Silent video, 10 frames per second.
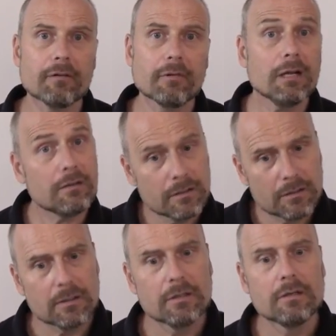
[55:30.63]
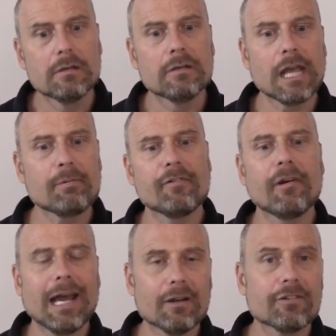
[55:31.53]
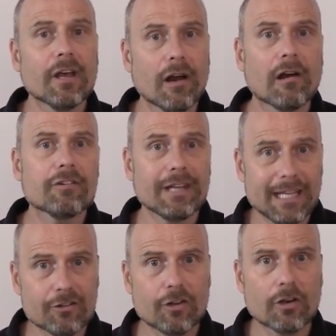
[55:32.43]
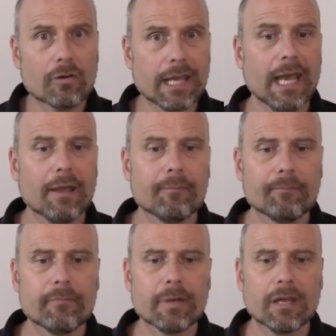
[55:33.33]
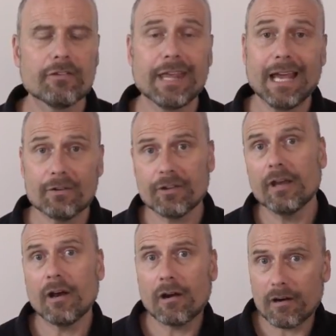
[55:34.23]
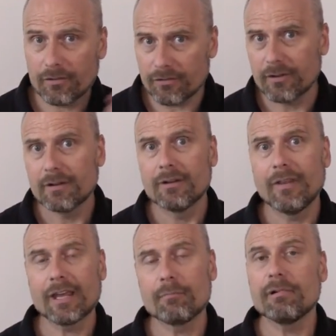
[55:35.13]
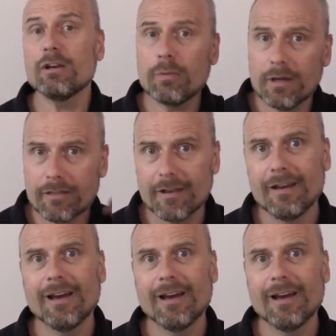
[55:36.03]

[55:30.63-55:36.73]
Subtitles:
Well, they prefer outside R to internal K because the outside Rs they can breed with,